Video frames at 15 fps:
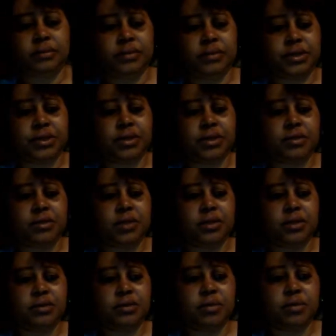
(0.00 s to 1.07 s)
excuse me,
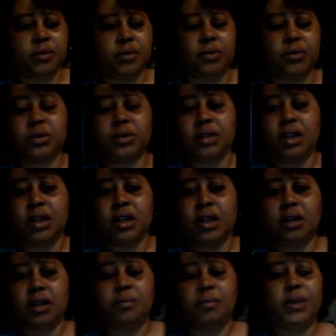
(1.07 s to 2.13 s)
losing my voice,
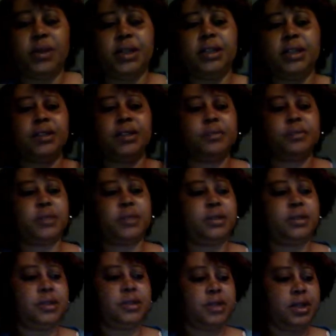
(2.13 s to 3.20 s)
a blending
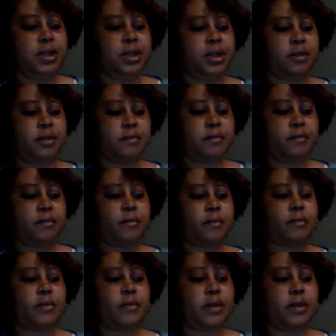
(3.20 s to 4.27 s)
sponge kit.
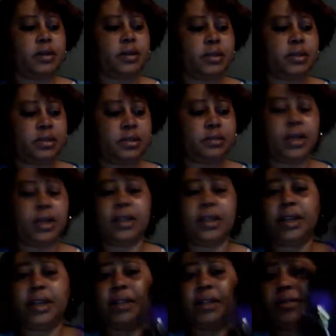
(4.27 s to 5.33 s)
Um, I
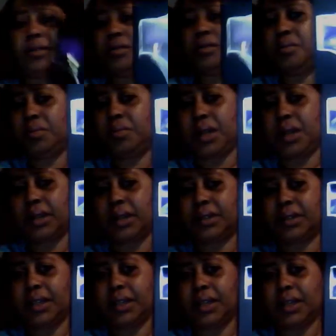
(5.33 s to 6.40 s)
like the little box
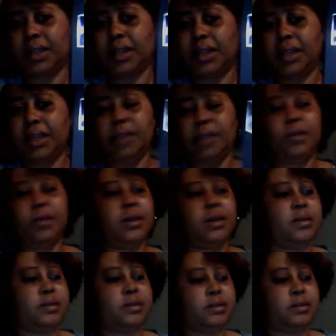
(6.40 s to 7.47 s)
that it came in.
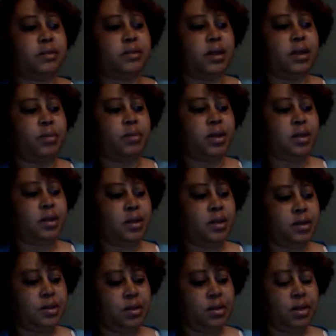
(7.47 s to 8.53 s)
Um, I mean,
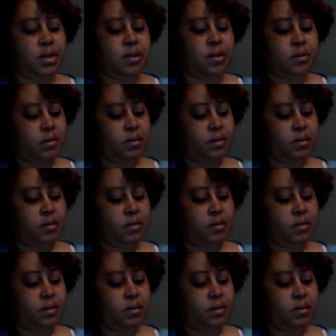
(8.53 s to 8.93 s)
it's cute.